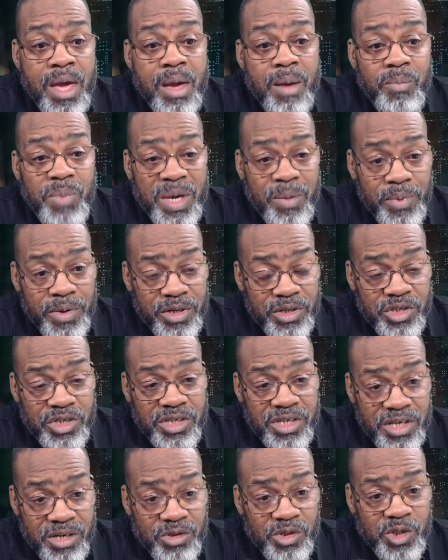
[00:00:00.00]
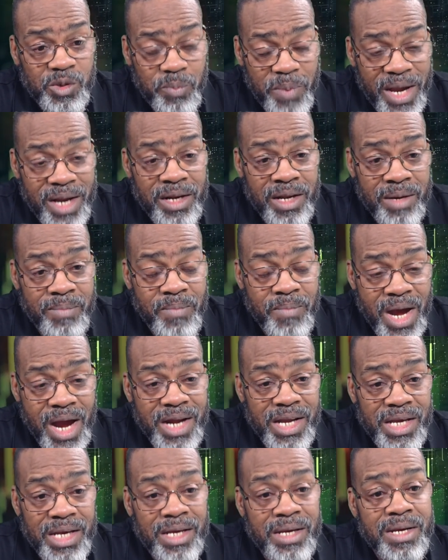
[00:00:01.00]
People are still spending
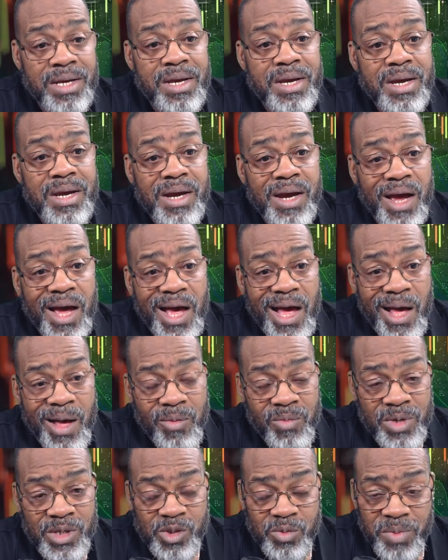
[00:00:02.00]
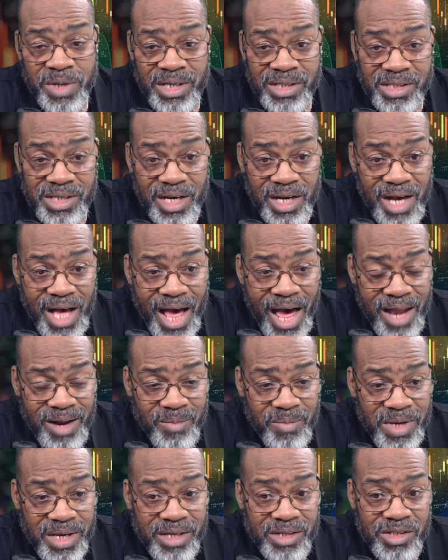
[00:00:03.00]
money, uh, which means the
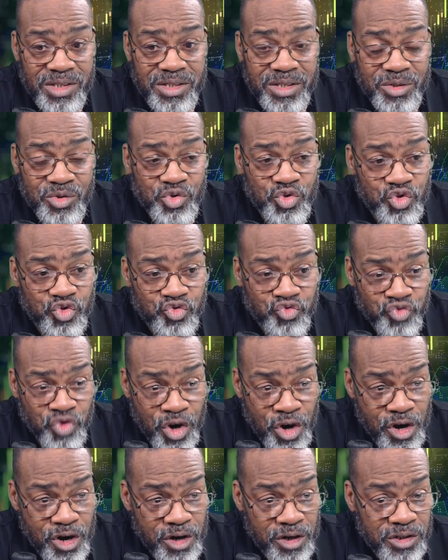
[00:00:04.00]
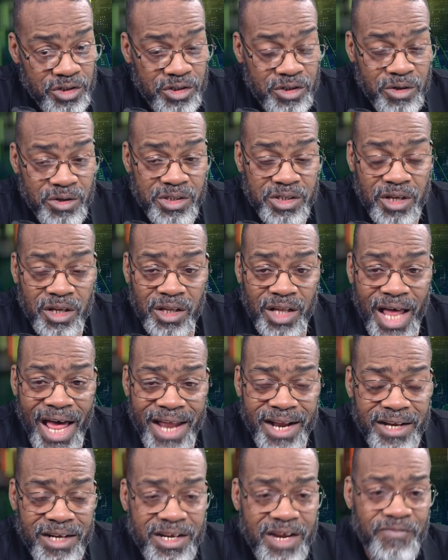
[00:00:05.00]
economy is still strong. So it's a
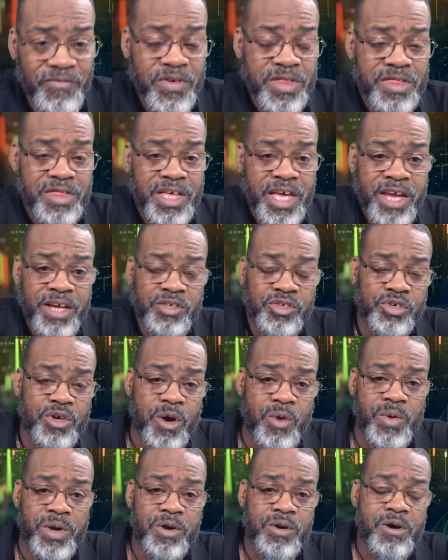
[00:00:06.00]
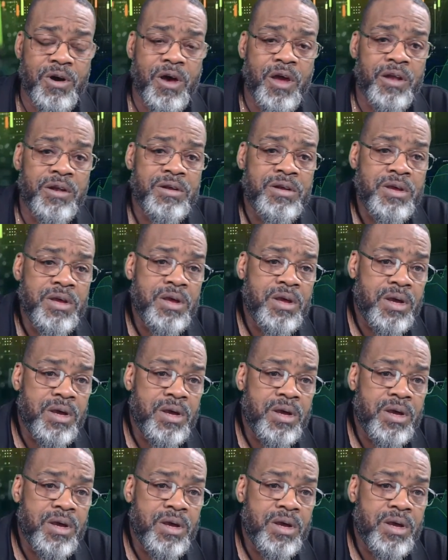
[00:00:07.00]
lot of different things going on.